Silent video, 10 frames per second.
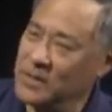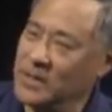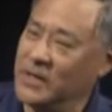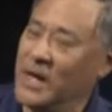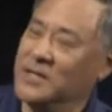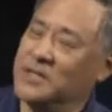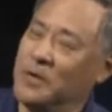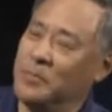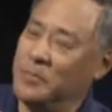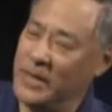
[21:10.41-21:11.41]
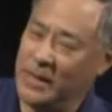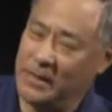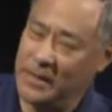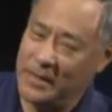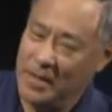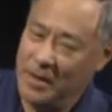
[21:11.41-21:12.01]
He ends up being the